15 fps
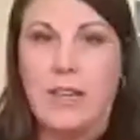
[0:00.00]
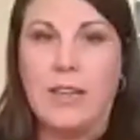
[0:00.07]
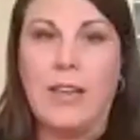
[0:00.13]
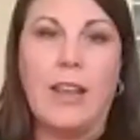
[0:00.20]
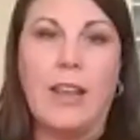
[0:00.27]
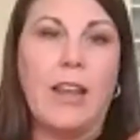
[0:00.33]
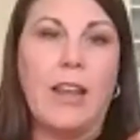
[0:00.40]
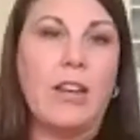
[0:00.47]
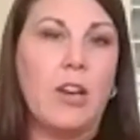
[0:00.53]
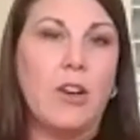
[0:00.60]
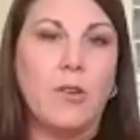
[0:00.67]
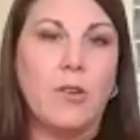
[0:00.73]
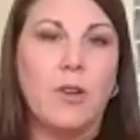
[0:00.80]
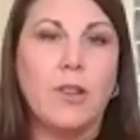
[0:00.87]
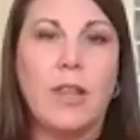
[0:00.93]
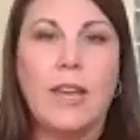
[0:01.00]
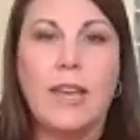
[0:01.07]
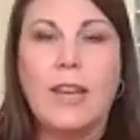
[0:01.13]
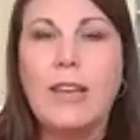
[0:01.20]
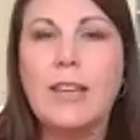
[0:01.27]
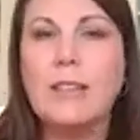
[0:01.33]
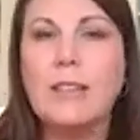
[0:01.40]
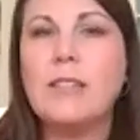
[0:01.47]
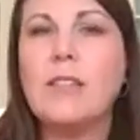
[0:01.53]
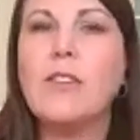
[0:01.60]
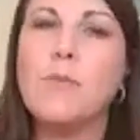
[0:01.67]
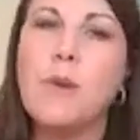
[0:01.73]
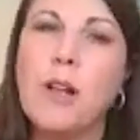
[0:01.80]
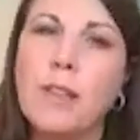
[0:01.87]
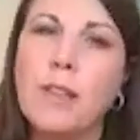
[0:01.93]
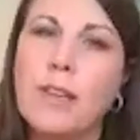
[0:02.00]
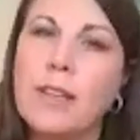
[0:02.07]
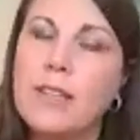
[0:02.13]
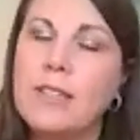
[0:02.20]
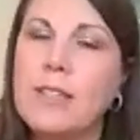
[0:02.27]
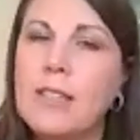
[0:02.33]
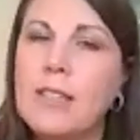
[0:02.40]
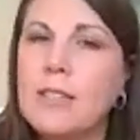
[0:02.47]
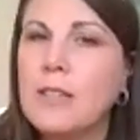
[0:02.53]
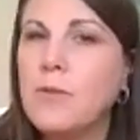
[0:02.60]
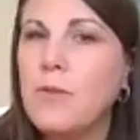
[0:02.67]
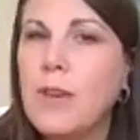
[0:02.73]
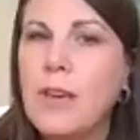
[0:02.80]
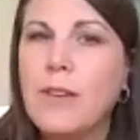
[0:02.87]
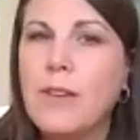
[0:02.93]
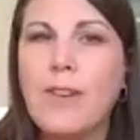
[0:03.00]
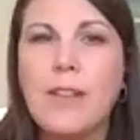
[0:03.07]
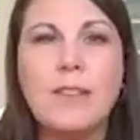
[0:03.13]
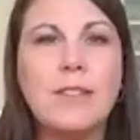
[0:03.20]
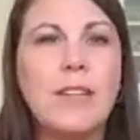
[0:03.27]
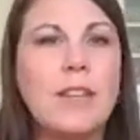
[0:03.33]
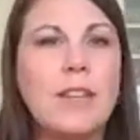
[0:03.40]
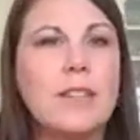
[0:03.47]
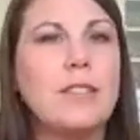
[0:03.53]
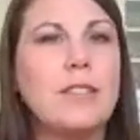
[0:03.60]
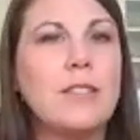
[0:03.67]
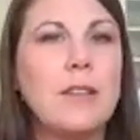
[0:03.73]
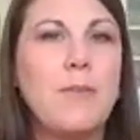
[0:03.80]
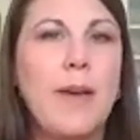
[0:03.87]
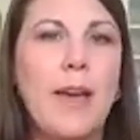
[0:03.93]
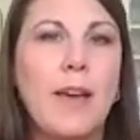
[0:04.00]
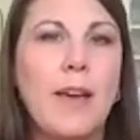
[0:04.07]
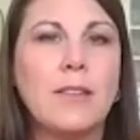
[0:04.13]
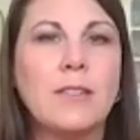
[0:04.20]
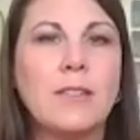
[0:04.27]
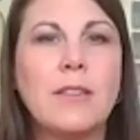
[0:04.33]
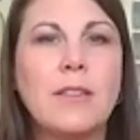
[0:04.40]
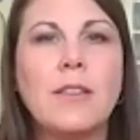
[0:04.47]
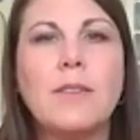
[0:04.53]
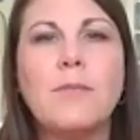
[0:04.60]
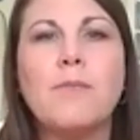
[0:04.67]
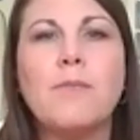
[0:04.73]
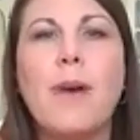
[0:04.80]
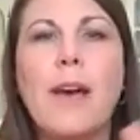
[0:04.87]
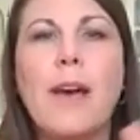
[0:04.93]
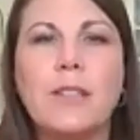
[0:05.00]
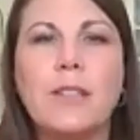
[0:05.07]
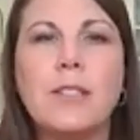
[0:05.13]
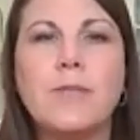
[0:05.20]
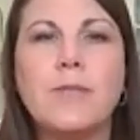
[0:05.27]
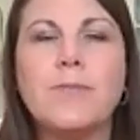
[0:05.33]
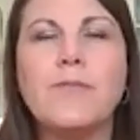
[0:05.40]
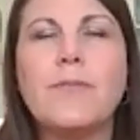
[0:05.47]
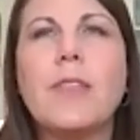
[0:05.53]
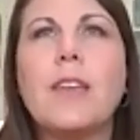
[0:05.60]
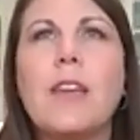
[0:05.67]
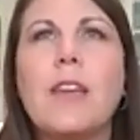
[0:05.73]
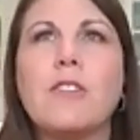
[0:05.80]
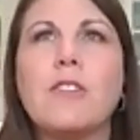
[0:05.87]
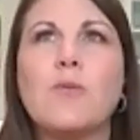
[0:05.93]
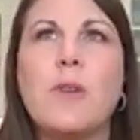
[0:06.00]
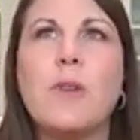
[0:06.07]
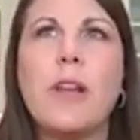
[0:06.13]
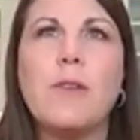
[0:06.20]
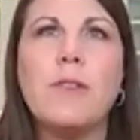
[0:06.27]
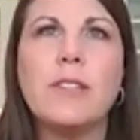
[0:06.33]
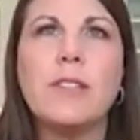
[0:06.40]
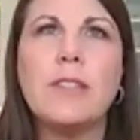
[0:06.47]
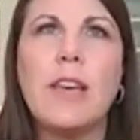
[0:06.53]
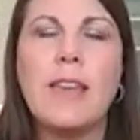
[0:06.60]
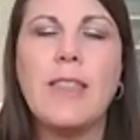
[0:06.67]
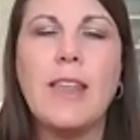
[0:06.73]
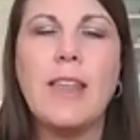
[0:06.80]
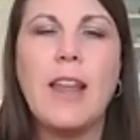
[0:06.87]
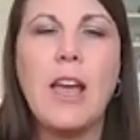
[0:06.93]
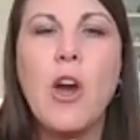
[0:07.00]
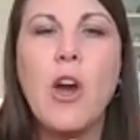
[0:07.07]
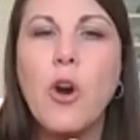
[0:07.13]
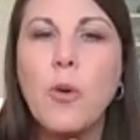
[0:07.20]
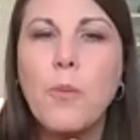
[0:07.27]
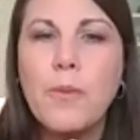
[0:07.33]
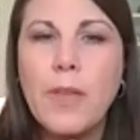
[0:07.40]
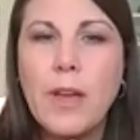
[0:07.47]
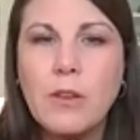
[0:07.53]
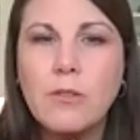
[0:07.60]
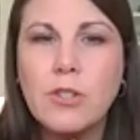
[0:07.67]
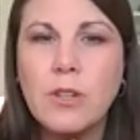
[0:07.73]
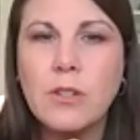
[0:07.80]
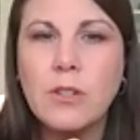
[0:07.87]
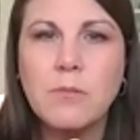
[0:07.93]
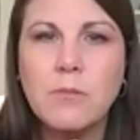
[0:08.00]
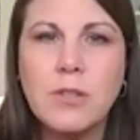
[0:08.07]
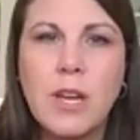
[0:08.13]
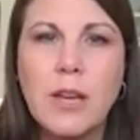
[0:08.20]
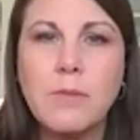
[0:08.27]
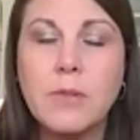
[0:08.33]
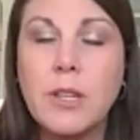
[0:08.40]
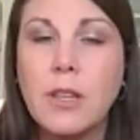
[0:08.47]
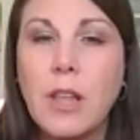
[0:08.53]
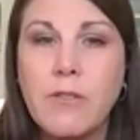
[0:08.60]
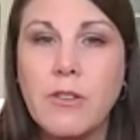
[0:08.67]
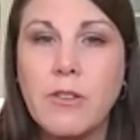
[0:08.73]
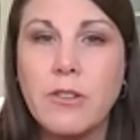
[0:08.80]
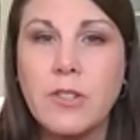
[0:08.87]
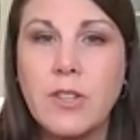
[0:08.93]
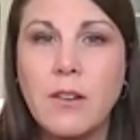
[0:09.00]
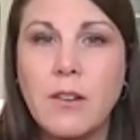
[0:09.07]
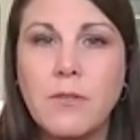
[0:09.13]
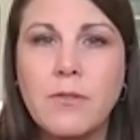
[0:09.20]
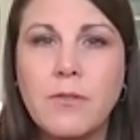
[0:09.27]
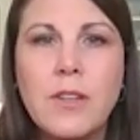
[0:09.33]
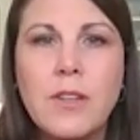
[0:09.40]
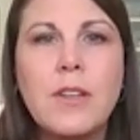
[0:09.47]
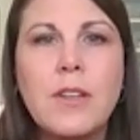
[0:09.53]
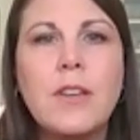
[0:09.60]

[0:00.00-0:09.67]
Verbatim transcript: Day, and I know, yes. ladies, you're probably going to see this in a week, and Valentine's is going to pass. But here's what I want to say: that I hope that you took some time to love yourself,